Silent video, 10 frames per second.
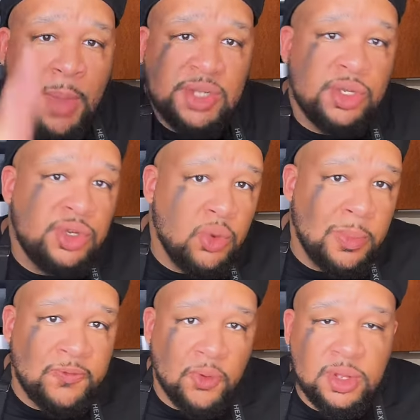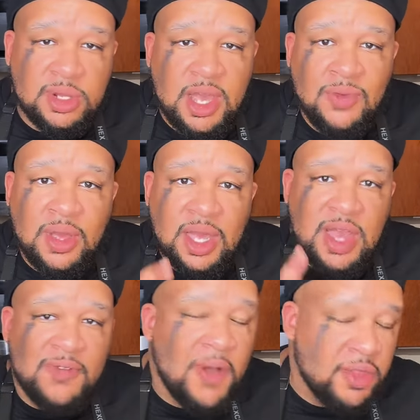Make sure you do it before you leave and
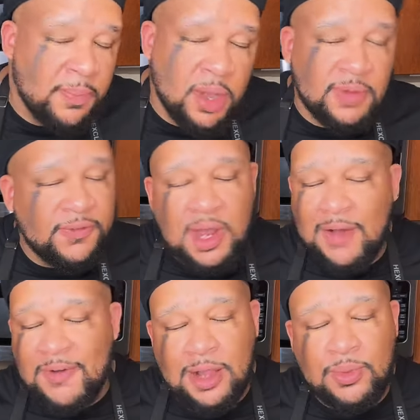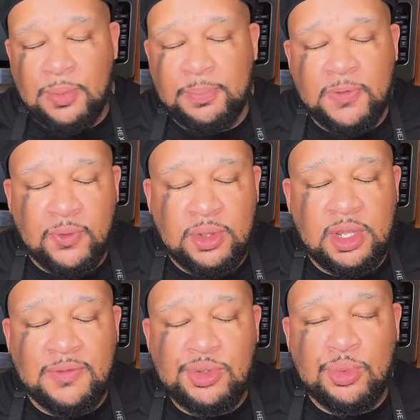hit that follow button if you're not following before
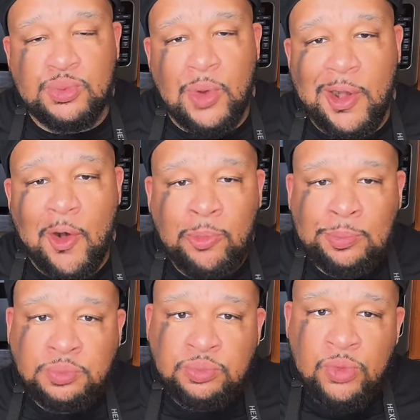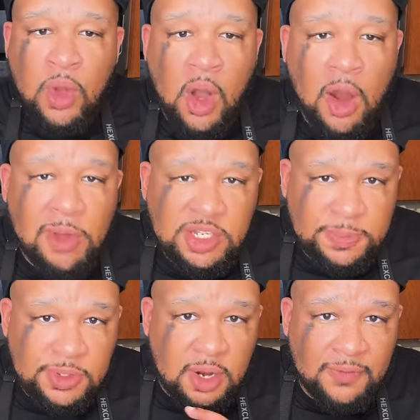you leave too as well. All
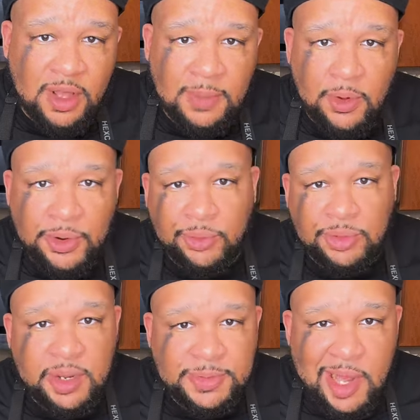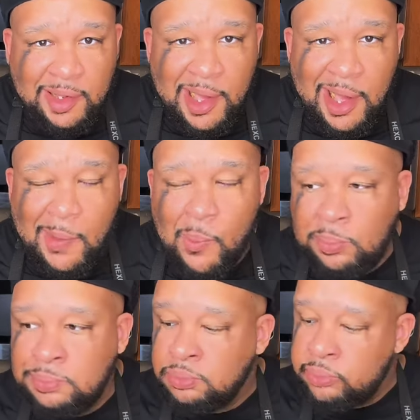recipes are available on
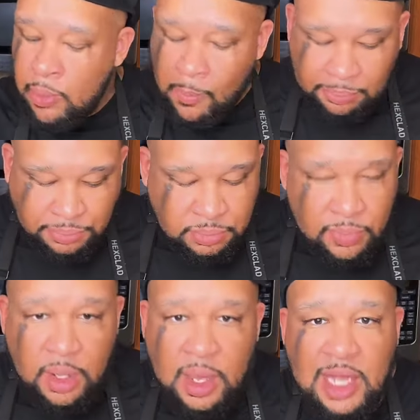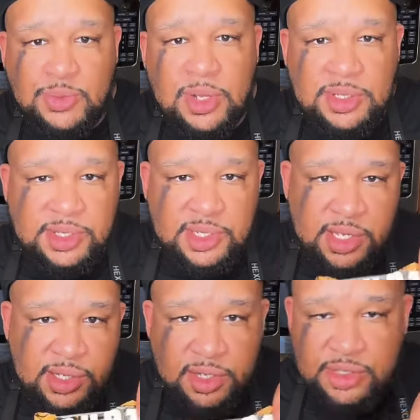UncleDibbz.com as well as the
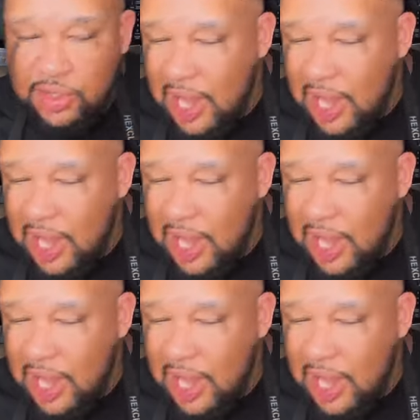seasonings.